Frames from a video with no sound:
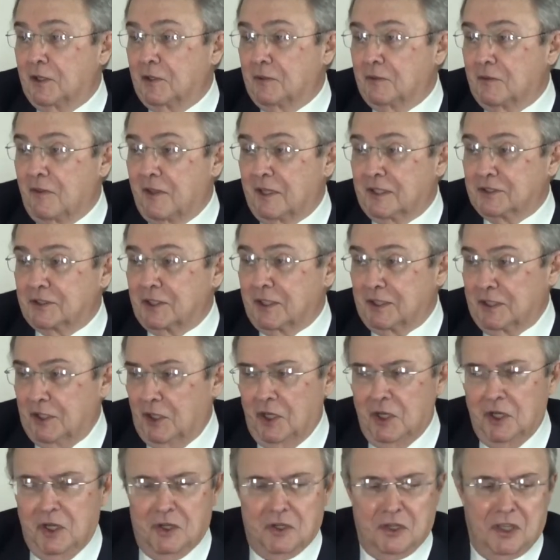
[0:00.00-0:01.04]
You know. Oh really?
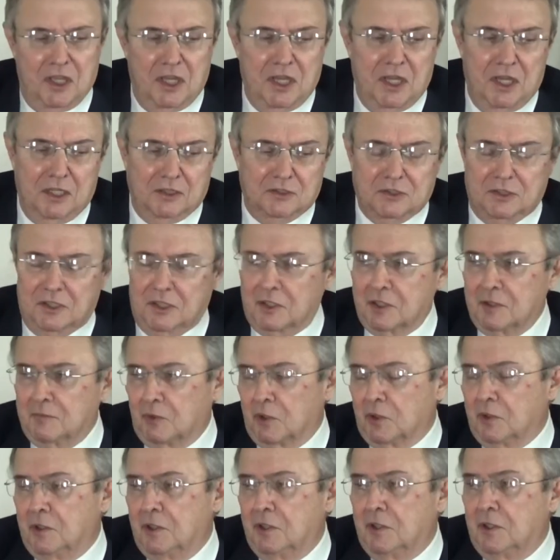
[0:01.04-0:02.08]
oh yeah,
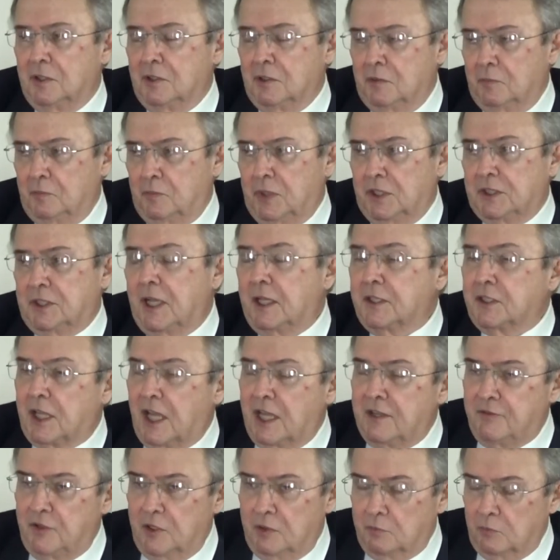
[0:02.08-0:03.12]
terrible. A four four. But that
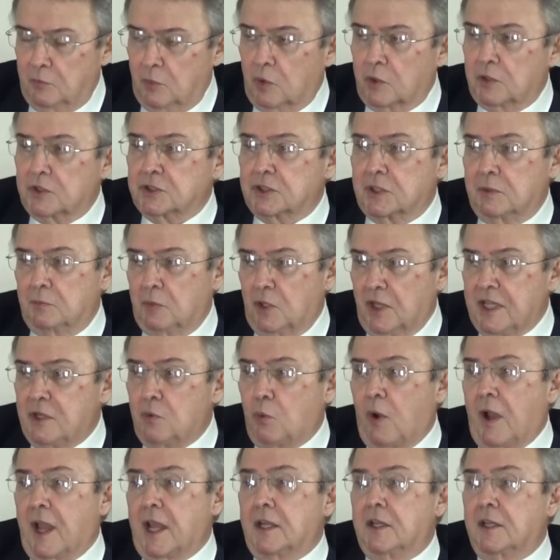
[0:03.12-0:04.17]
gave you more some
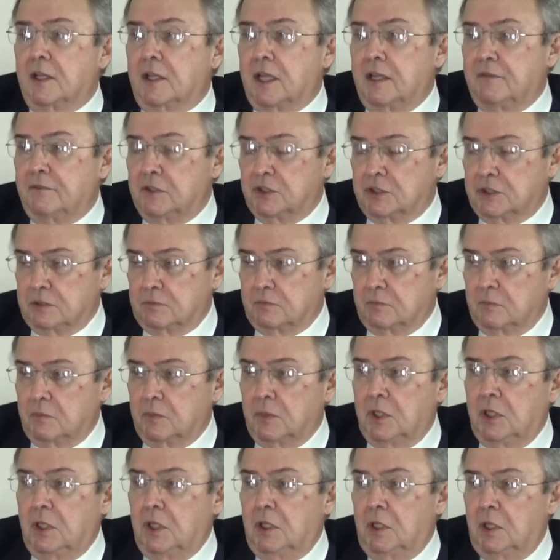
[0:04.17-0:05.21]
leeway. It mm-hmm. gave you some
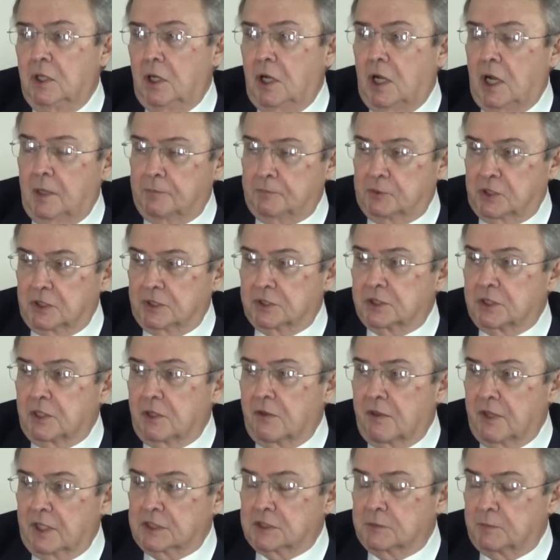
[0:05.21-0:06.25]
options
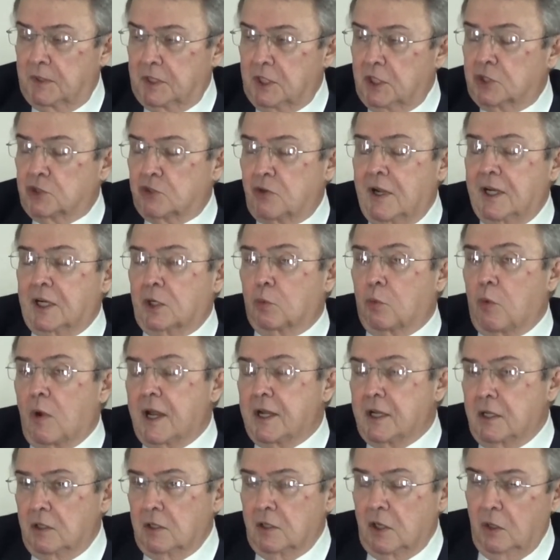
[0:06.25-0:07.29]
and things. Right. But you try to
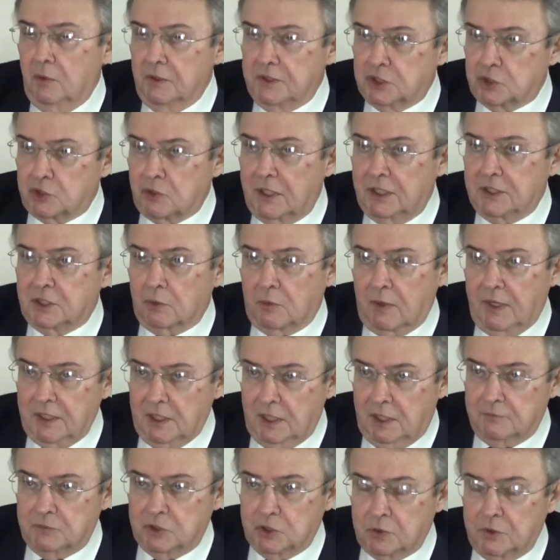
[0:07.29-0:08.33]
write, always try to
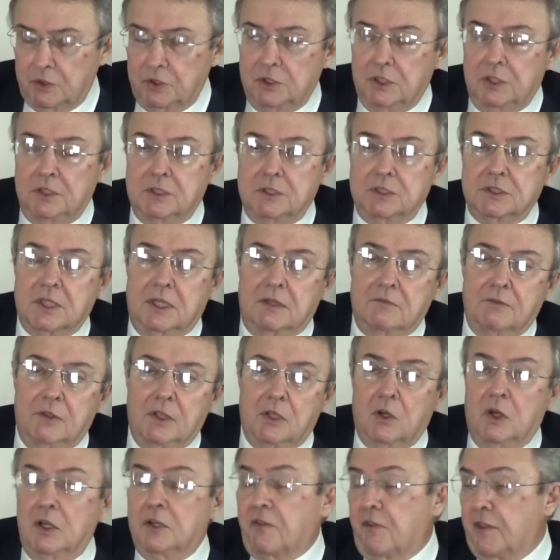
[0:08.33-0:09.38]
write, and I'm sure you did the same
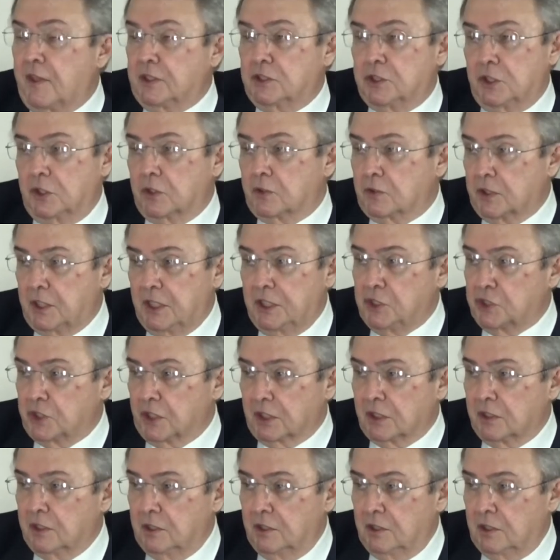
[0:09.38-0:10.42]
thing on things that you're
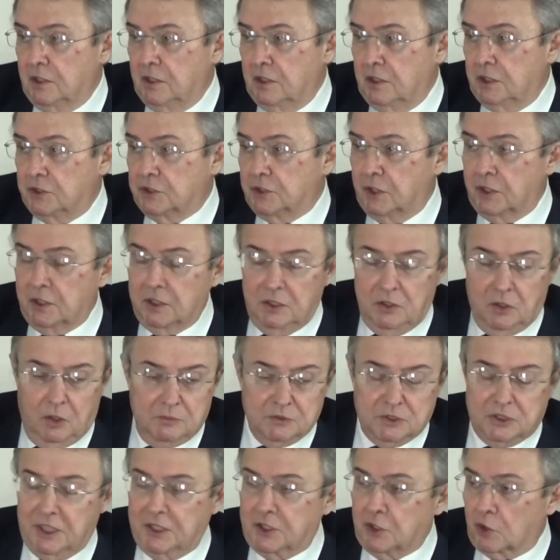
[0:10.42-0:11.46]
teaching. And so you
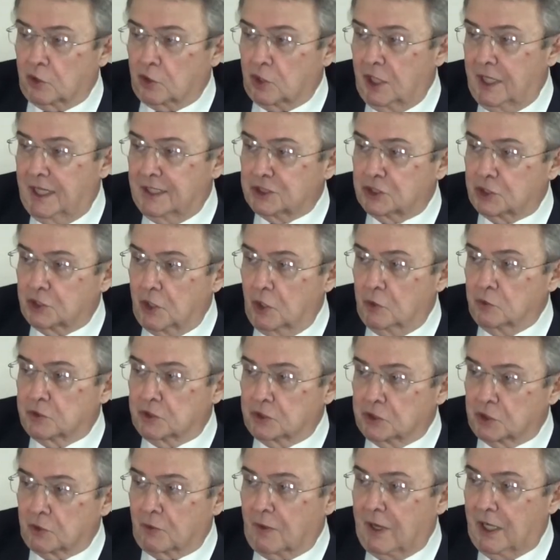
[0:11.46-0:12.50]
almost take your class
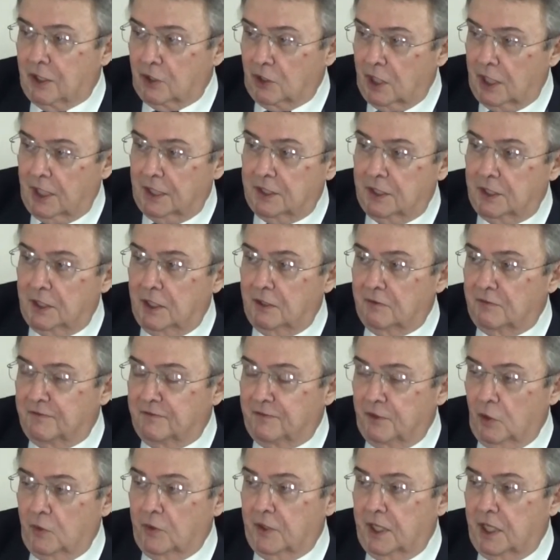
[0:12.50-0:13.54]
notes as your outline and then
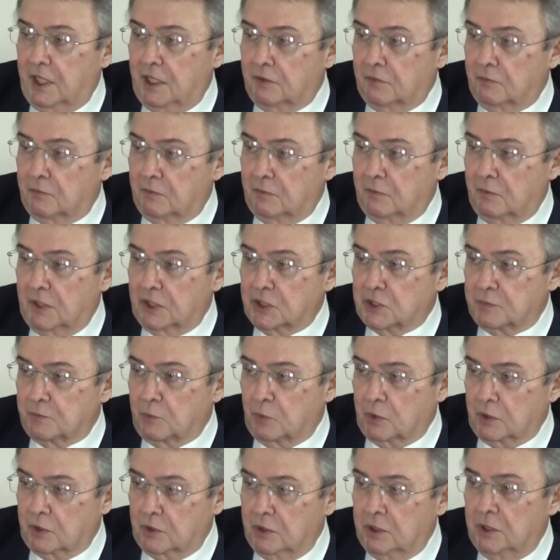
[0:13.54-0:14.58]
fill it in. Right.
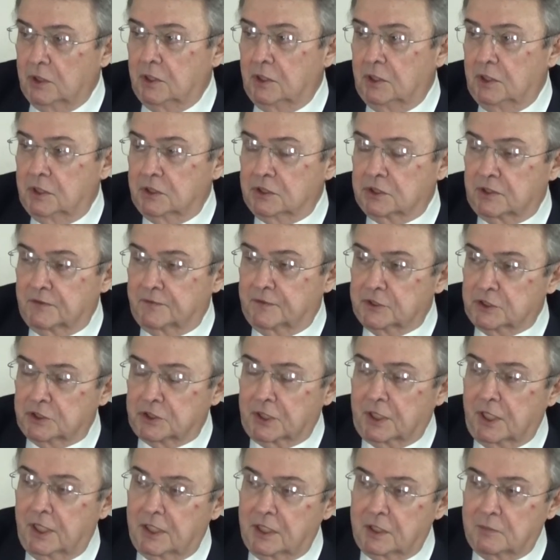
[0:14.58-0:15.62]
more
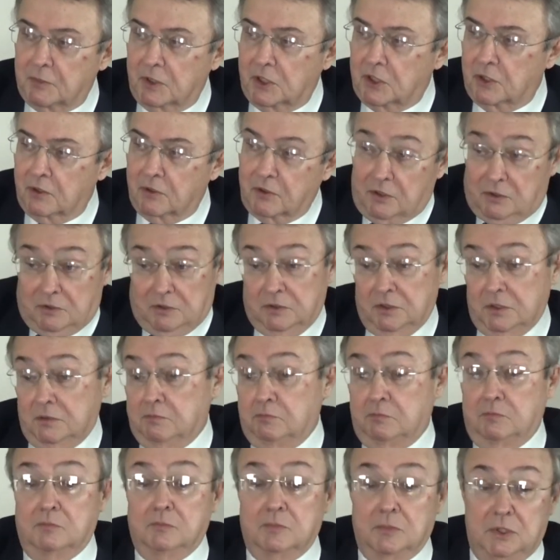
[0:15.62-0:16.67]
sophisticated material.
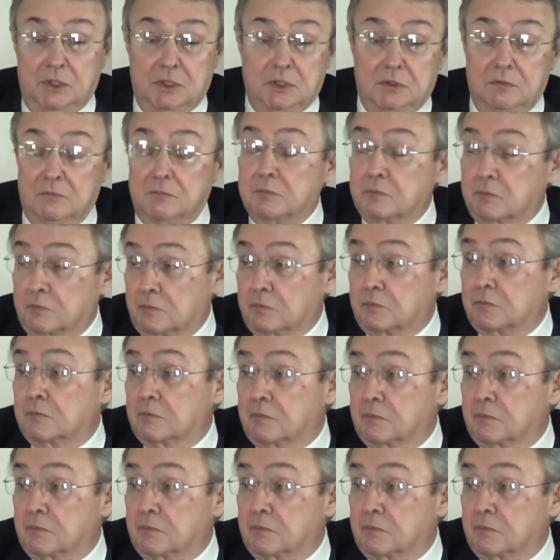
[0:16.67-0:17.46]
And, you Right.